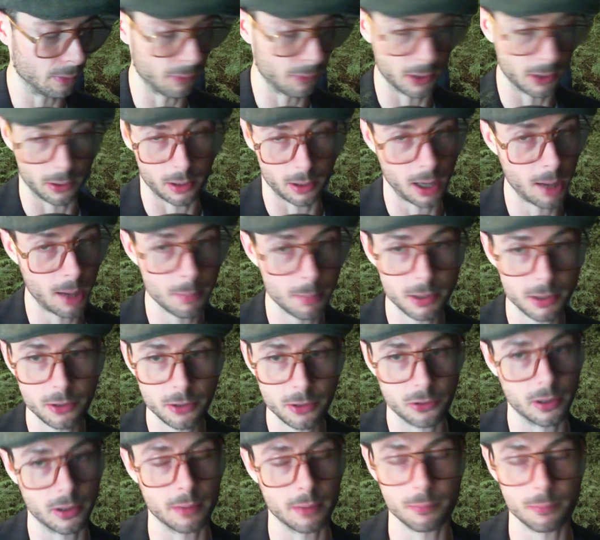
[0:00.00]
very commonly
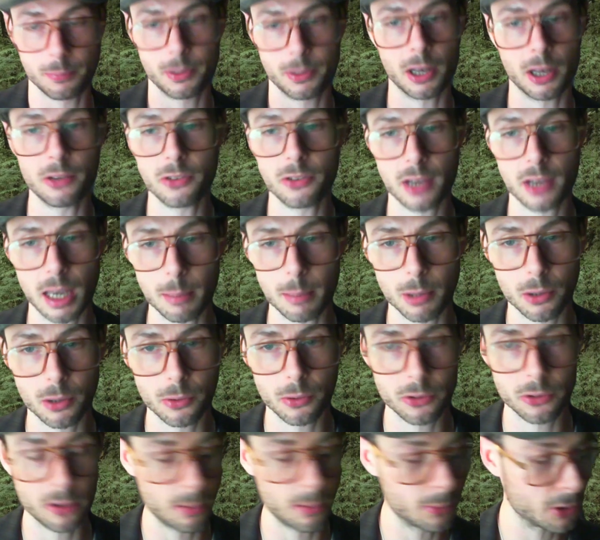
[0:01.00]
just have tons of
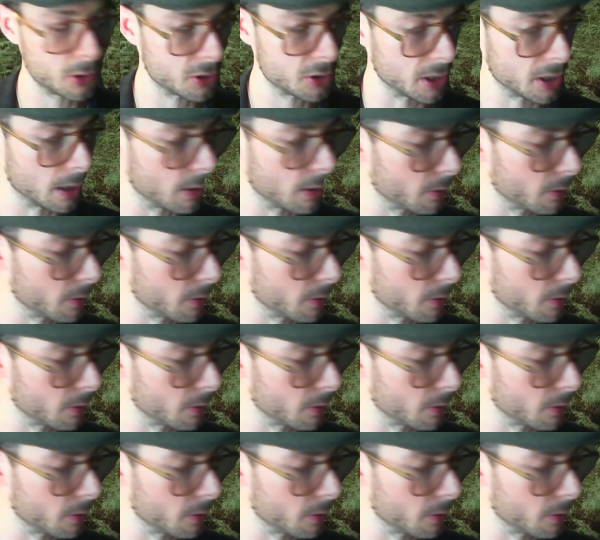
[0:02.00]
chemicals in them, just like